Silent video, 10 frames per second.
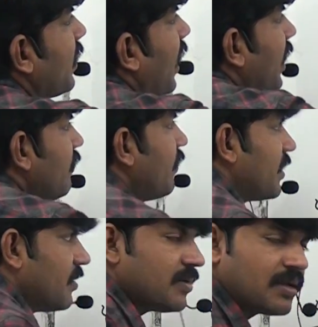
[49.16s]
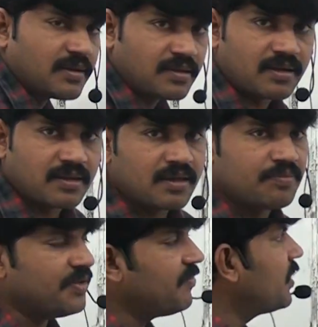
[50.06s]
i1 dot dot
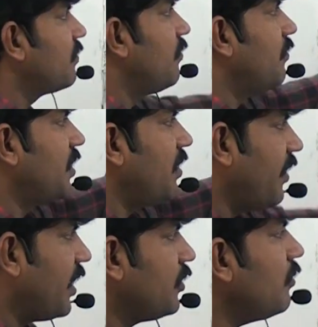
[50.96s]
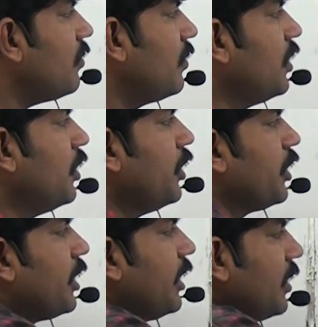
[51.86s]
dot d1? What is the value?
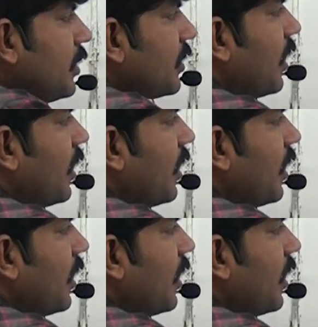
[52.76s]
Int